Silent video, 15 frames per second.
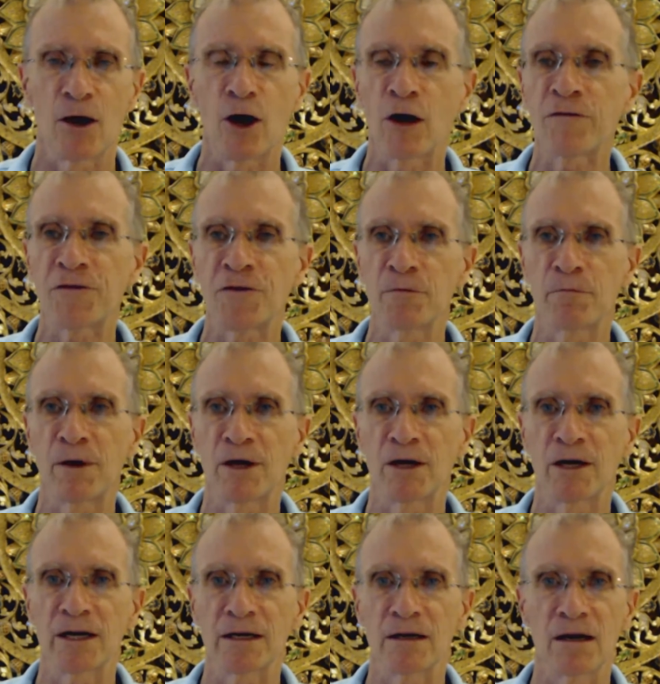often
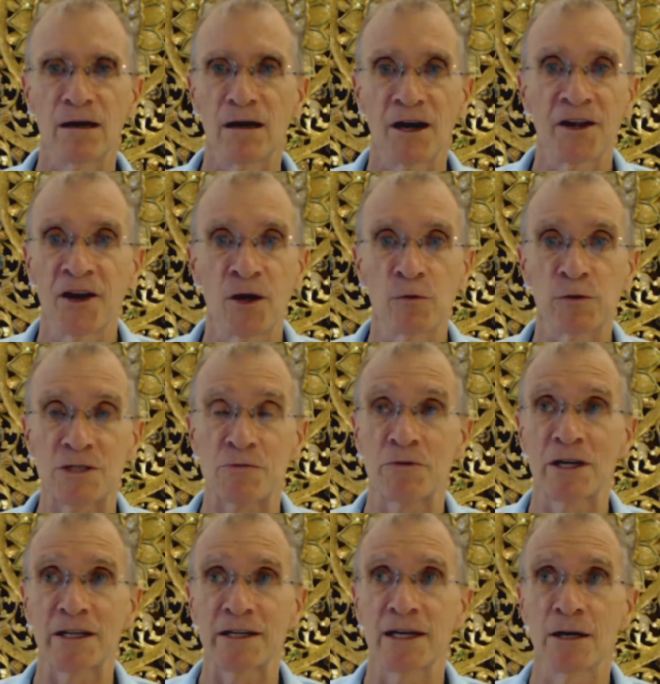by, I don't know what's
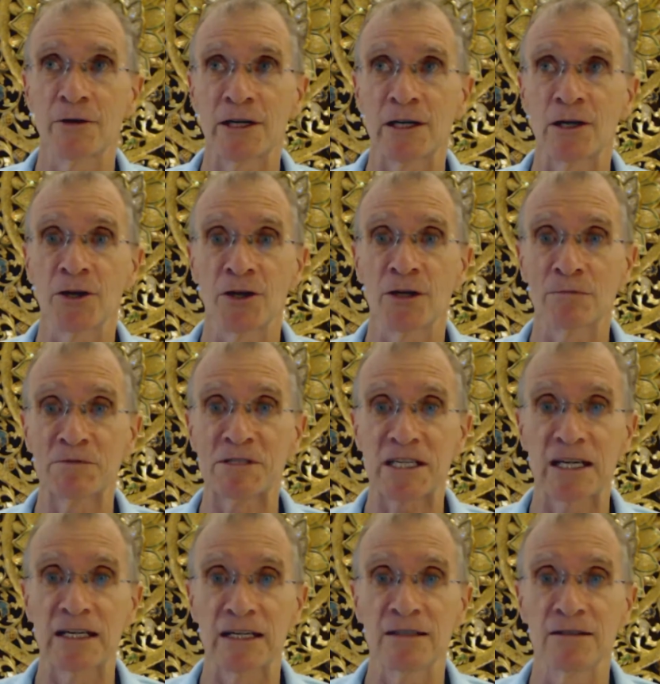really going on and I'm
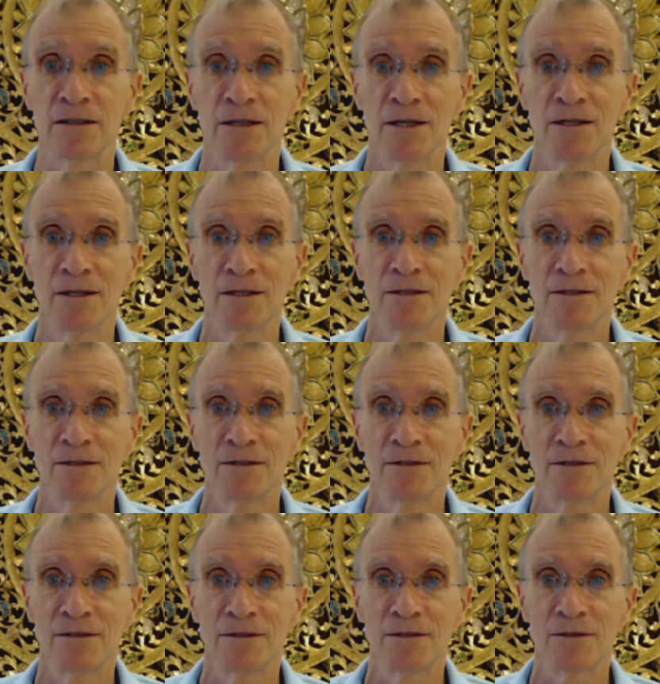scared,
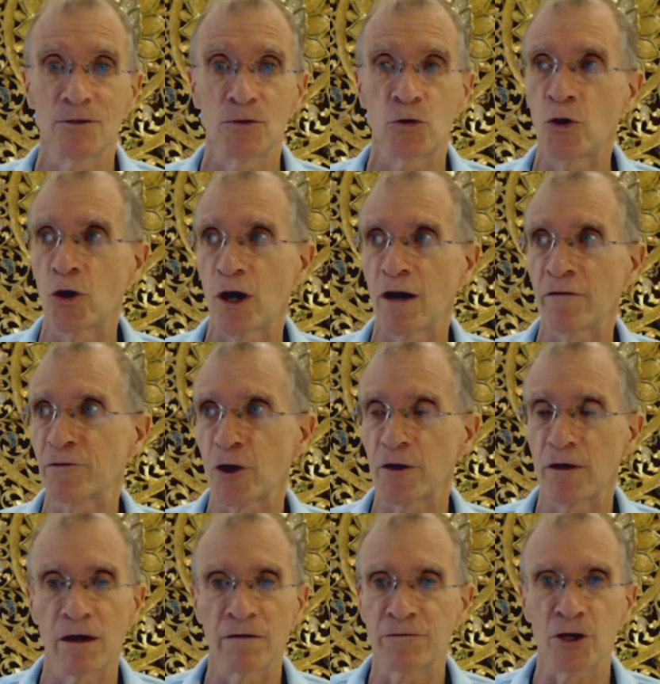or I've
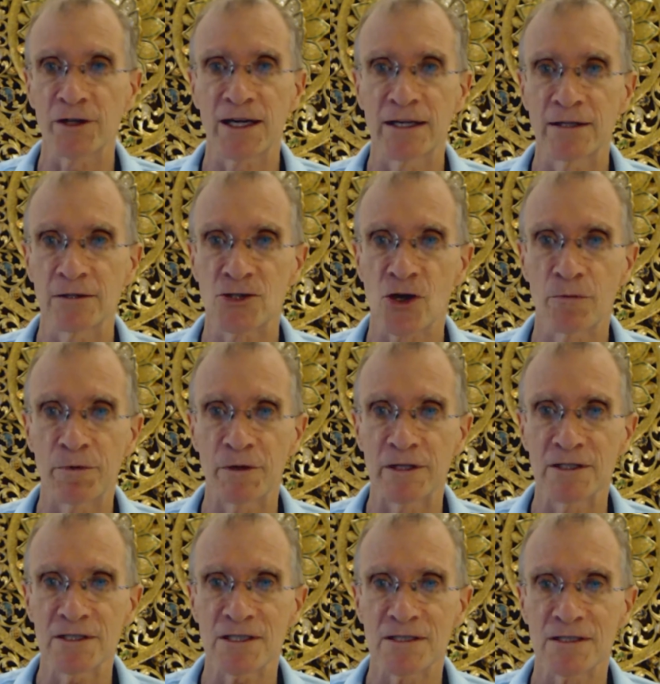got to get on top of
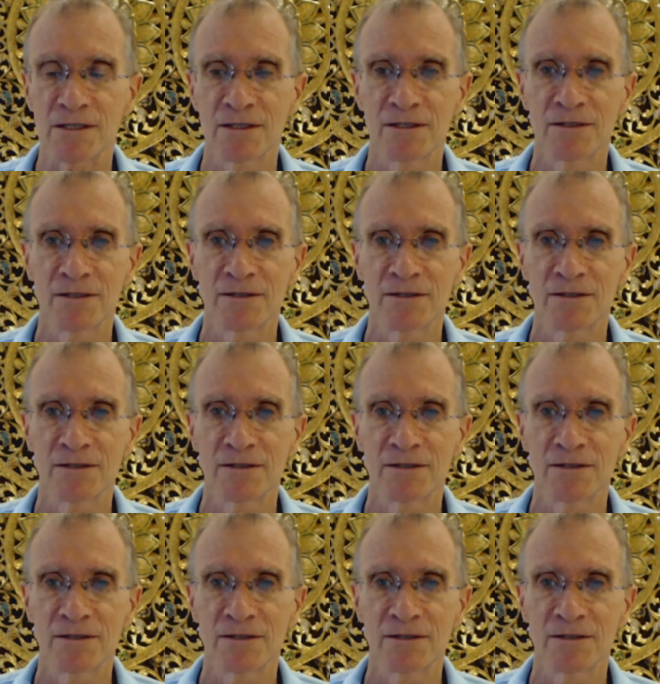this.